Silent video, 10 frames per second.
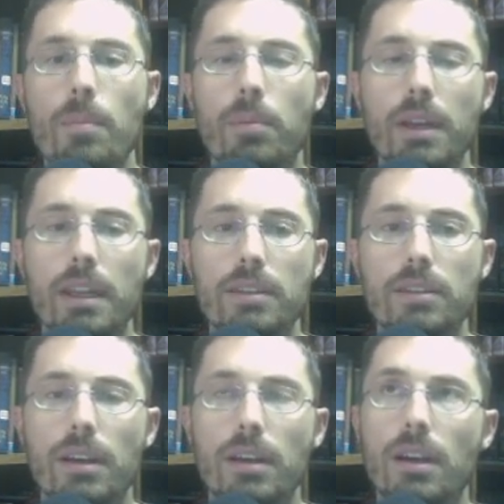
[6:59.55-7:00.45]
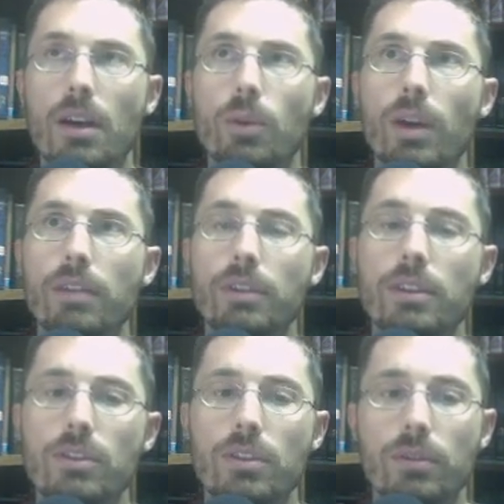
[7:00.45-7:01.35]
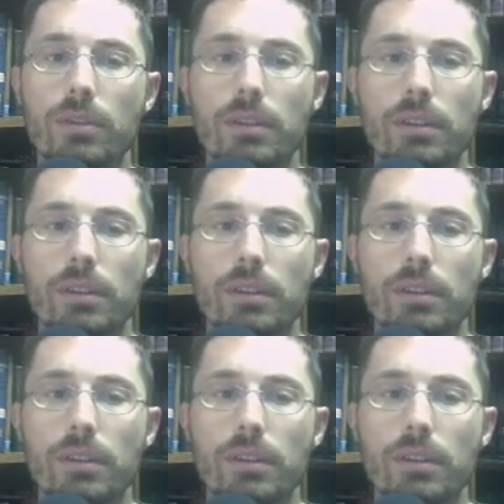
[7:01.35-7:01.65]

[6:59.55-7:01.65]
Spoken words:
but it's a reference.